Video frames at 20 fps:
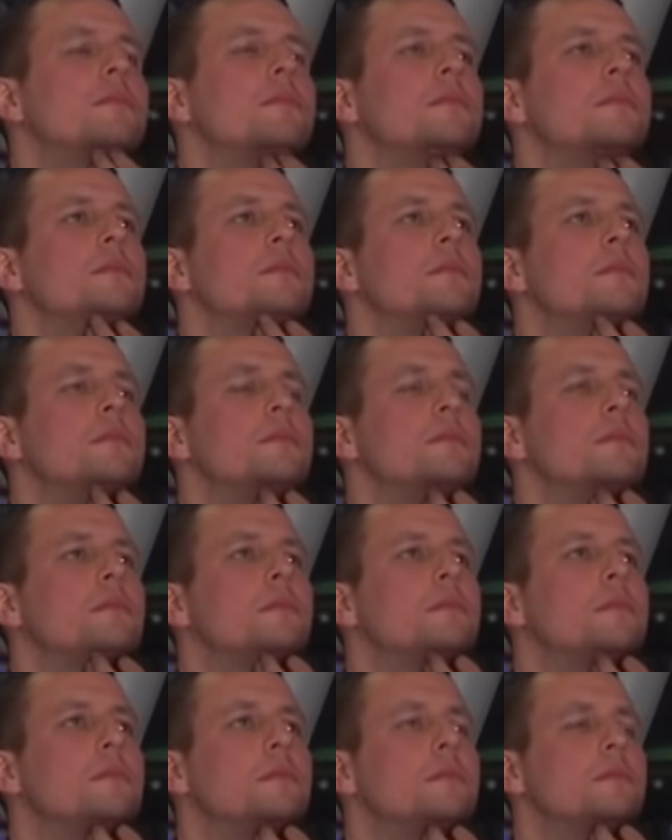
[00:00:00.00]

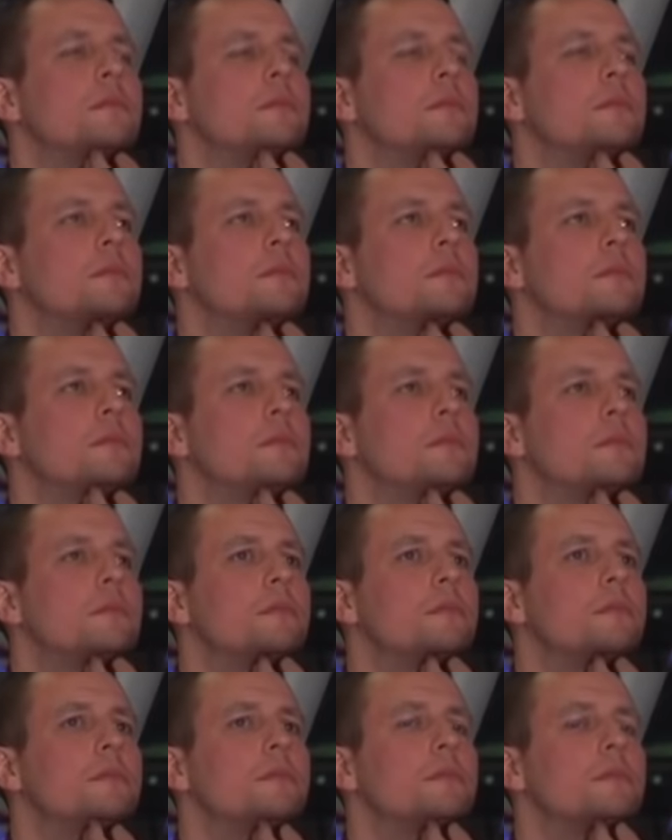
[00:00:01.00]

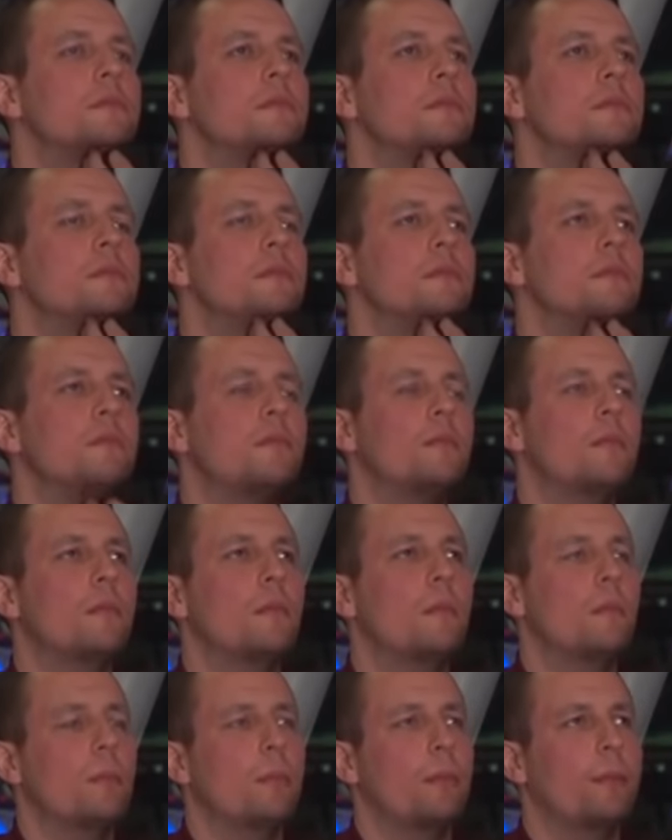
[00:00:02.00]

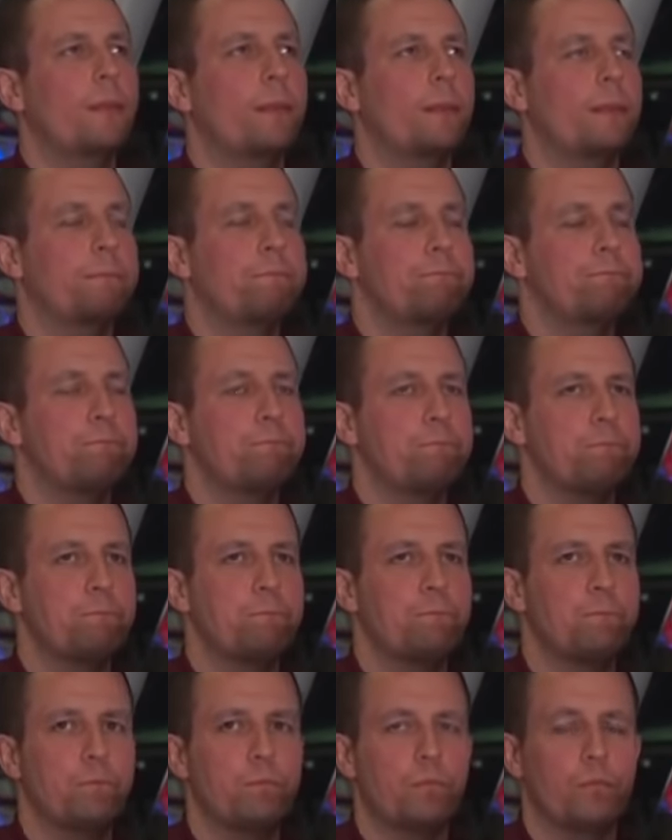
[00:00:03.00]

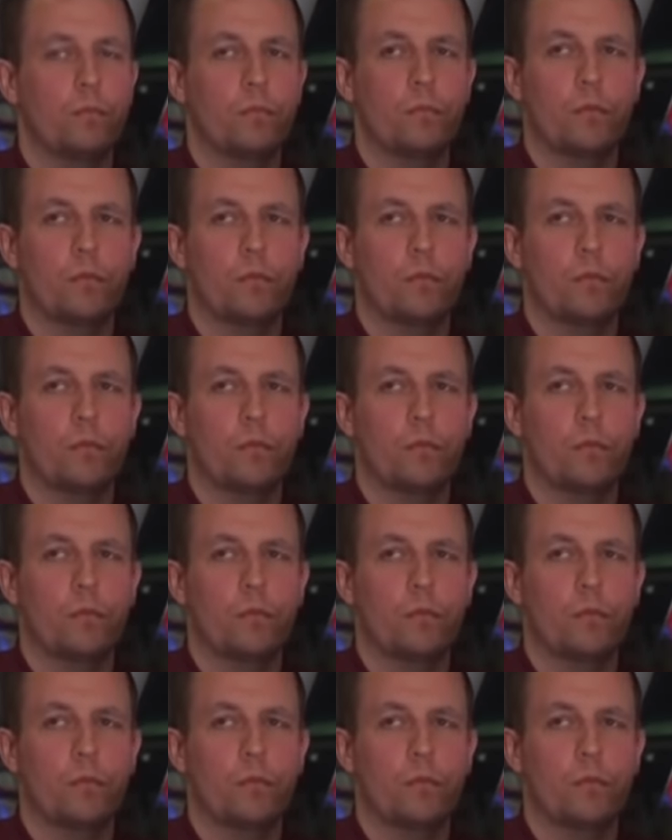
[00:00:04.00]
The person shown says nothing.